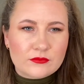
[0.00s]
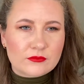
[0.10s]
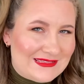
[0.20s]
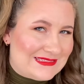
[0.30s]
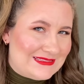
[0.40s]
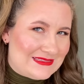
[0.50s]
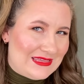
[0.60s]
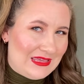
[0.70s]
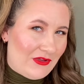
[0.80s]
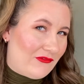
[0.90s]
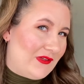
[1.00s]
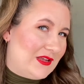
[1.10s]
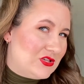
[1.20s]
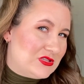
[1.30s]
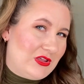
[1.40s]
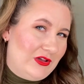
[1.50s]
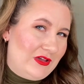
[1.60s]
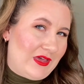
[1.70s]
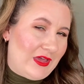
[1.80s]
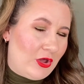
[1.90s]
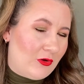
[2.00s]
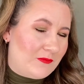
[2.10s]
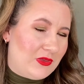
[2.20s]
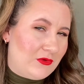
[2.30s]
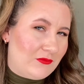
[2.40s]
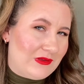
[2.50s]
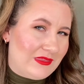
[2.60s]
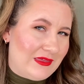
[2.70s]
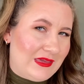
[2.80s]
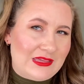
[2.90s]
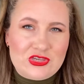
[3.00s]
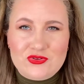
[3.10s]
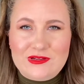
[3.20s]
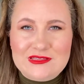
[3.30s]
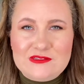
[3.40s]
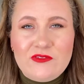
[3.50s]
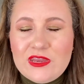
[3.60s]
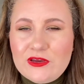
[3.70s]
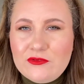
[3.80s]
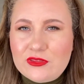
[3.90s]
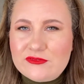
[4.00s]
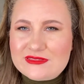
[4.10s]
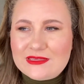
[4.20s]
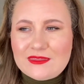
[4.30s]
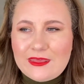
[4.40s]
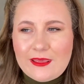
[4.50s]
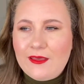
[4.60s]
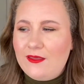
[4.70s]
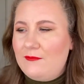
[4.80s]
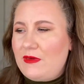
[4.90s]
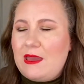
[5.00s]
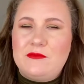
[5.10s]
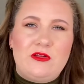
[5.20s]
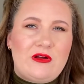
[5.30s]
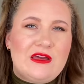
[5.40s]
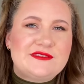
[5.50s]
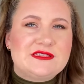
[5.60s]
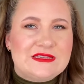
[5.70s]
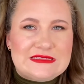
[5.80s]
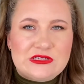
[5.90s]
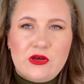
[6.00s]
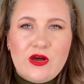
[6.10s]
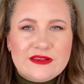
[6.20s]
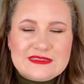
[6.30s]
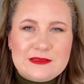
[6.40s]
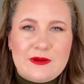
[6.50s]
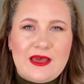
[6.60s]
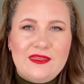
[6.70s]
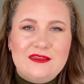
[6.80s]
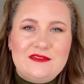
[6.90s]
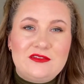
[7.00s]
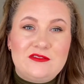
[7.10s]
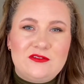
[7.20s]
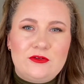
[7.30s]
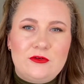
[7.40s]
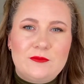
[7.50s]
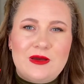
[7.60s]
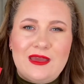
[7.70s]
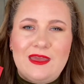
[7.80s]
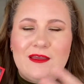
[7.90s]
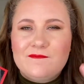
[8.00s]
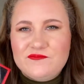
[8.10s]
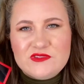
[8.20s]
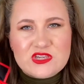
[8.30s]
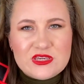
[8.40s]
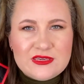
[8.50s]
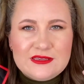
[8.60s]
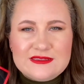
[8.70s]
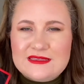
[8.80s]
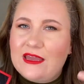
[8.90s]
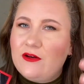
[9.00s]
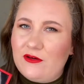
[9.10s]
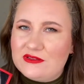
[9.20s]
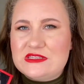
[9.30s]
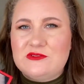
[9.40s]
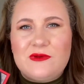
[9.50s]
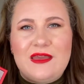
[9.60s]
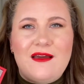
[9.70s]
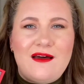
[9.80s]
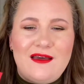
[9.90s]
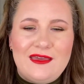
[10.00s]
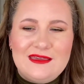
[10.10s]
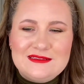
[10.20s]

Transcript: This is the finished look. I hope you really enjoyed this video using the Pat McGrath Celestial Odyssey palette to do my cheeks and also my eyes.